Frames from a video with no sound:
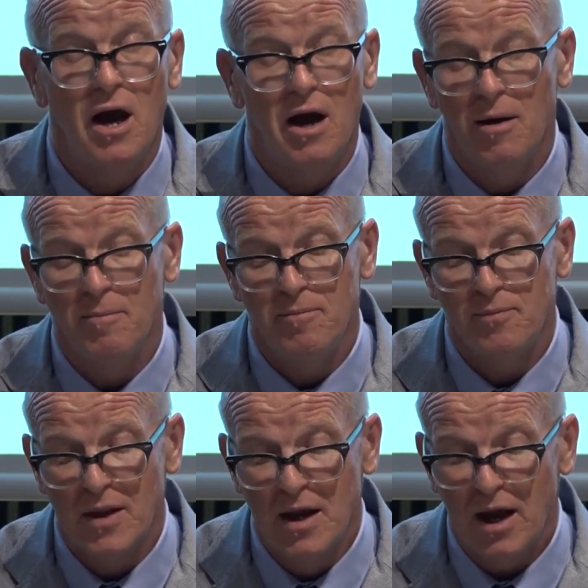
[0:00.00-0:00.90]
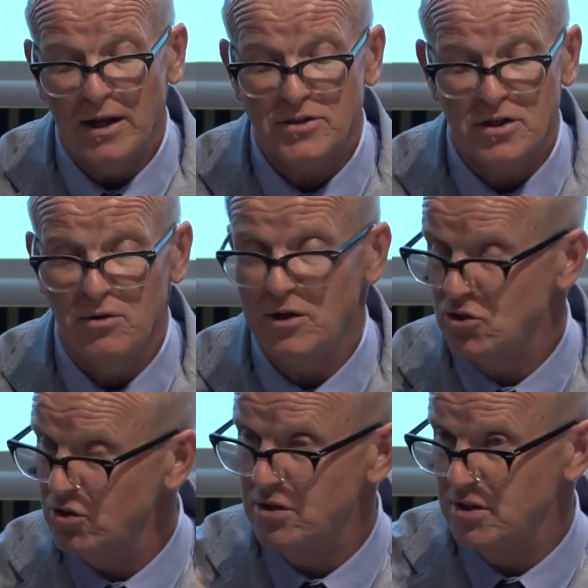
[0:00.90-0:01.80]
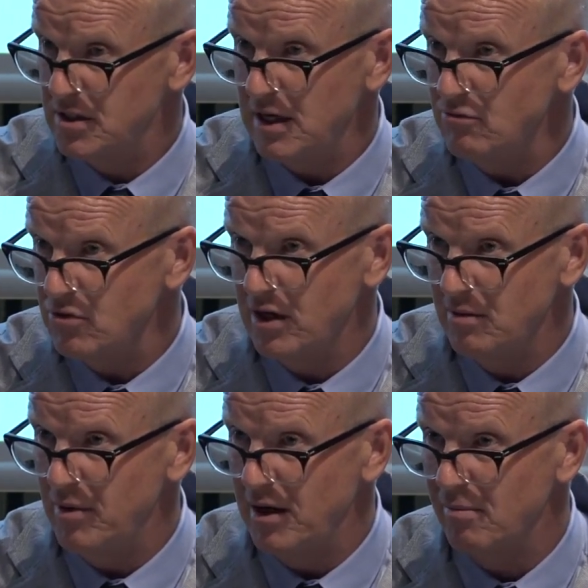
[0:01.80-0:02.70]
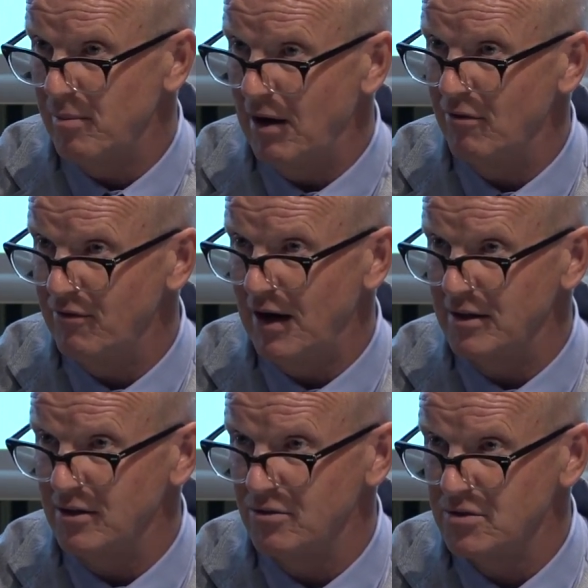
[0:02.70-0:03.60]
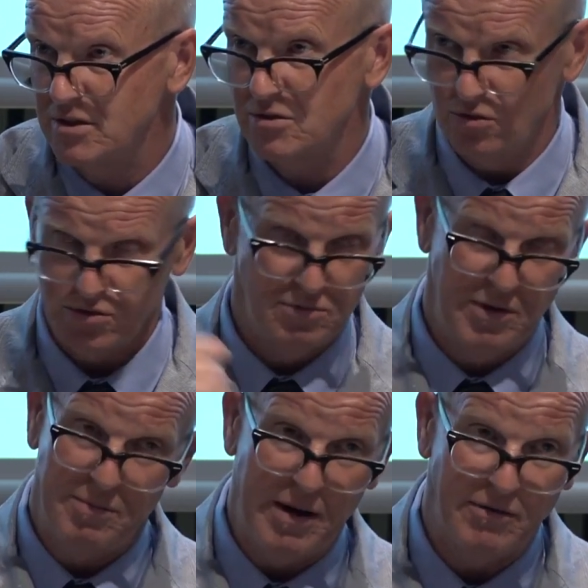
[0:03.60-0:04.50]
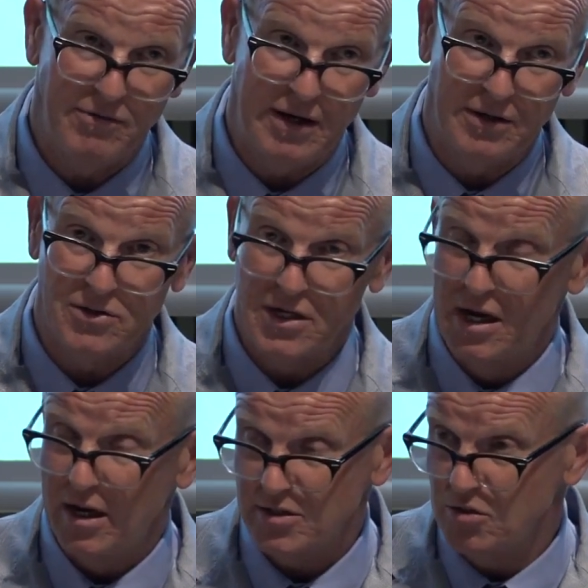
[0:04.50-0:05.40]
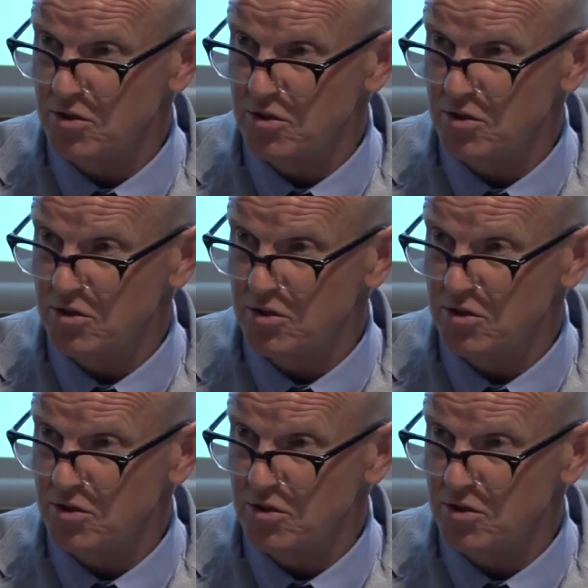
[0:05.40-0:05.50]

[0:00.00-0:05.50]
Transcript: Um, and so it should centrally be about values. It's got to be about values, and it's